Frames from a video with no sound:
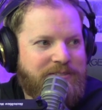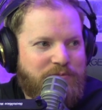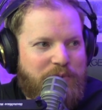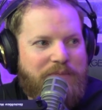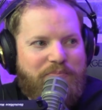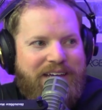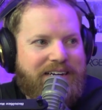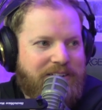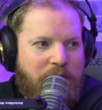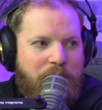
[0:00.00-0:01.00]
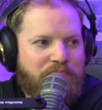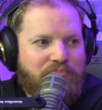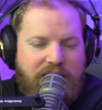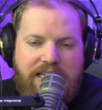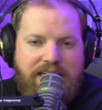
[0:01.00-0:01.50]
Yeah, right? That's like, the
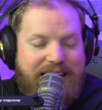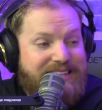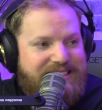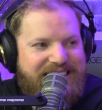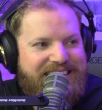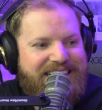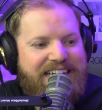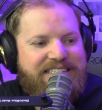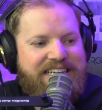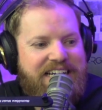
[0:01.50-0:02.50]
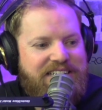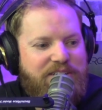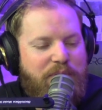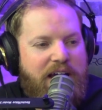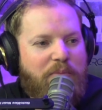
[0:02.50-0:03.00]
easy. Yeah, that's the that's the
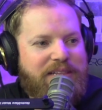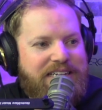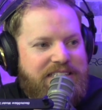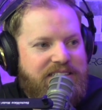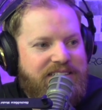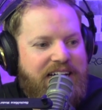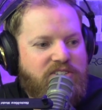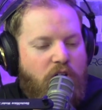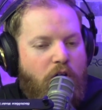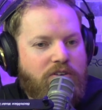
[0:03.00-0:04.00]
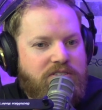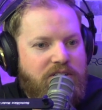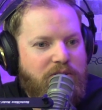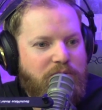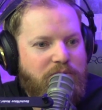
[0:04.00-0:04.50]
easy way out. But that's that's
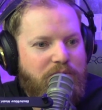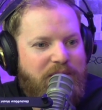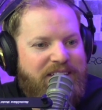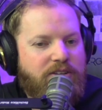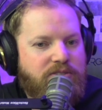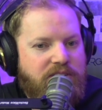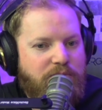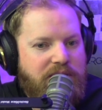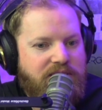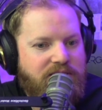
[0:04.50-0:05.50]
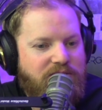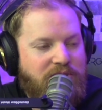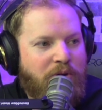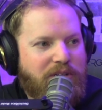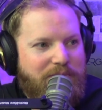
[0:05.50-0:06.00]
also, in those situations,
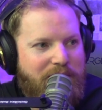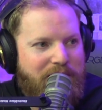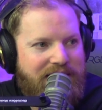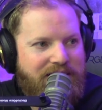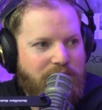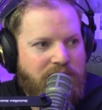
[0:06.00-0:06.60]
totally been my ego